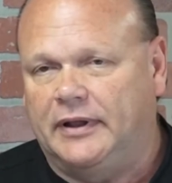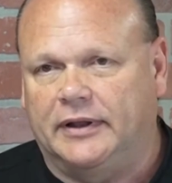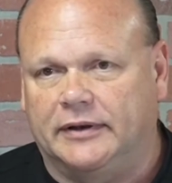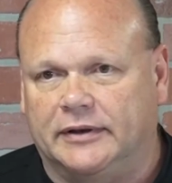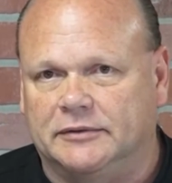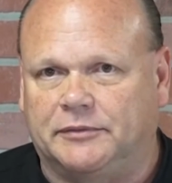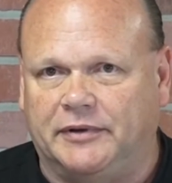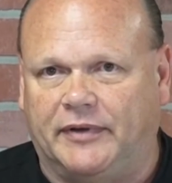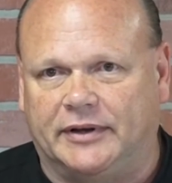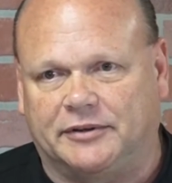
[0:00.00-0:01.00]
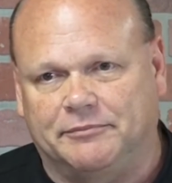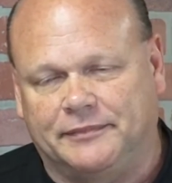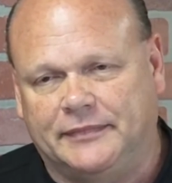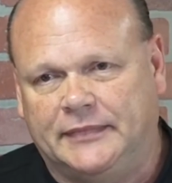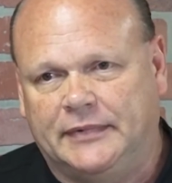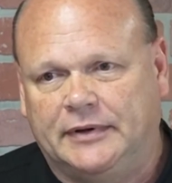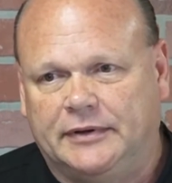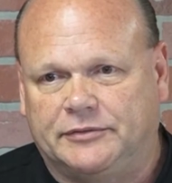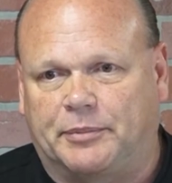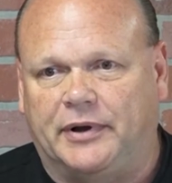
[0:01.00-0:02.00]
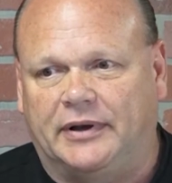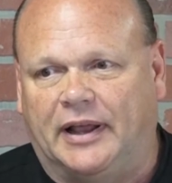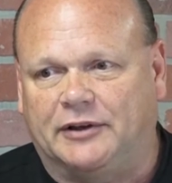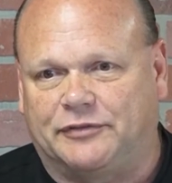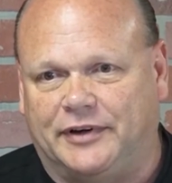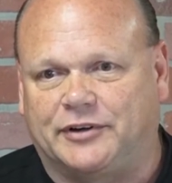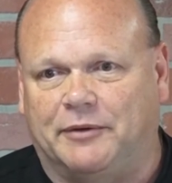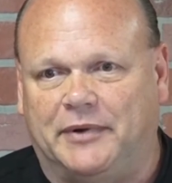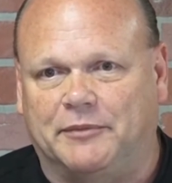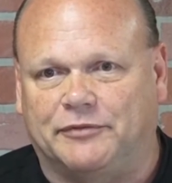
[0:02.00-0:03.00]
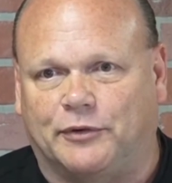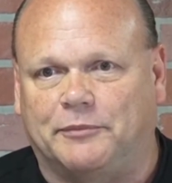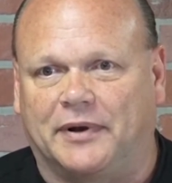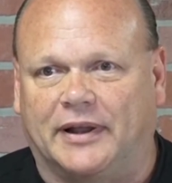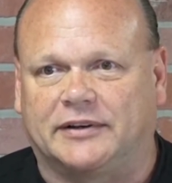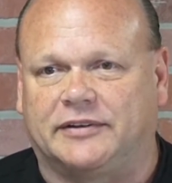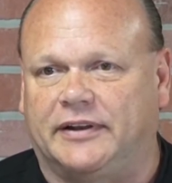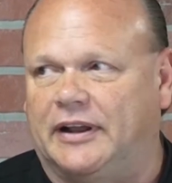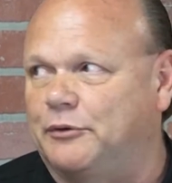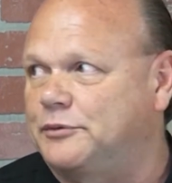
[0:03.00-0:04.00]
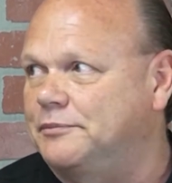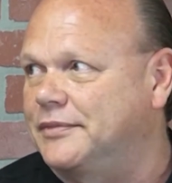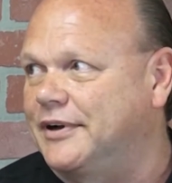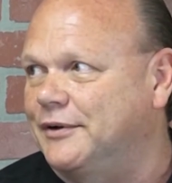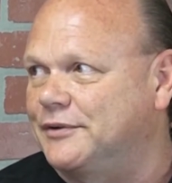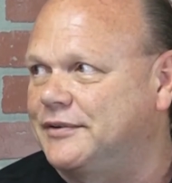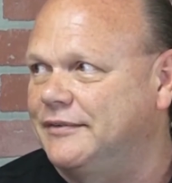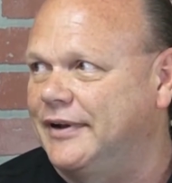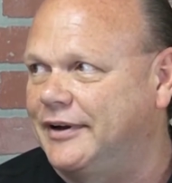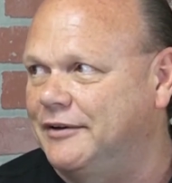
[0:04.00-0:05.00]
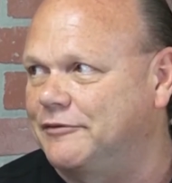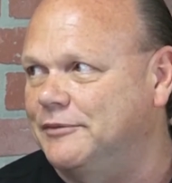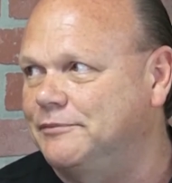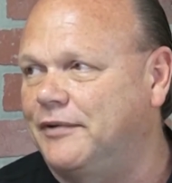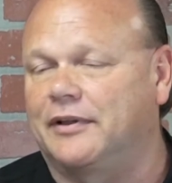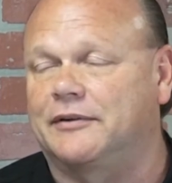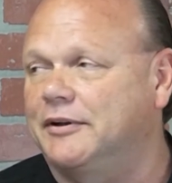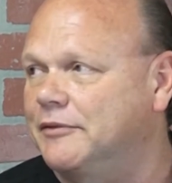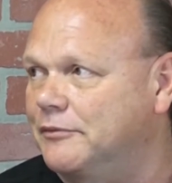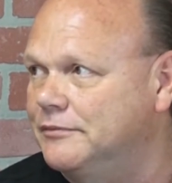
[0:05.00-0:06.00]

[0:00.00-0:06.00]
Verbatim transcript: And uh, we've had some pretty nice fish come in before, but like I said, that was because they come from farther up the